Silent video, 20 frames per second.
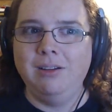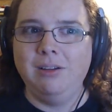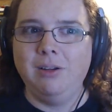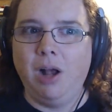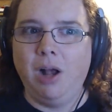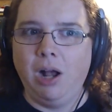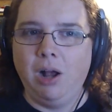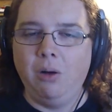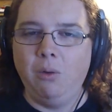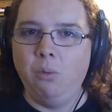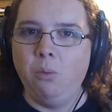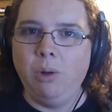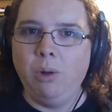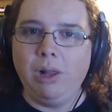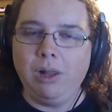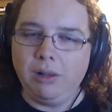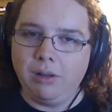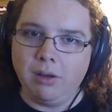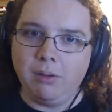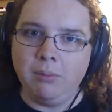
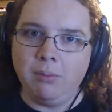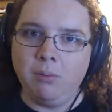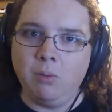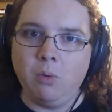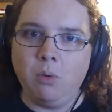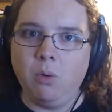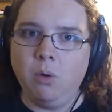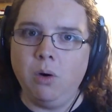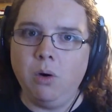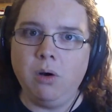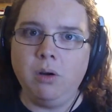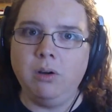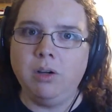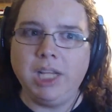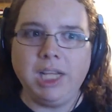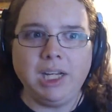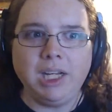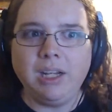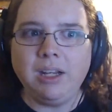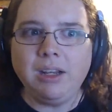welcome or
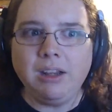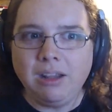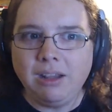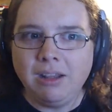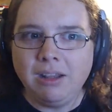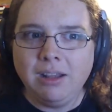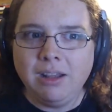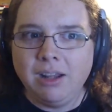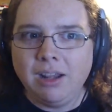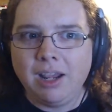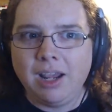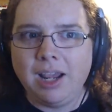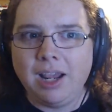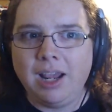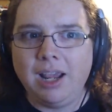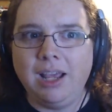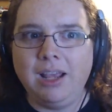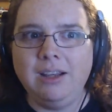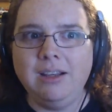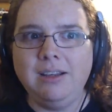needed.
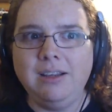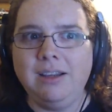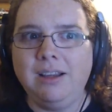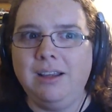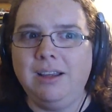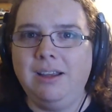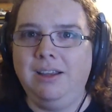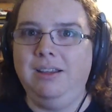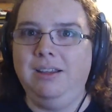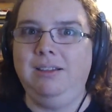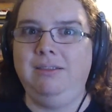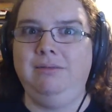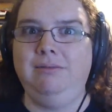And and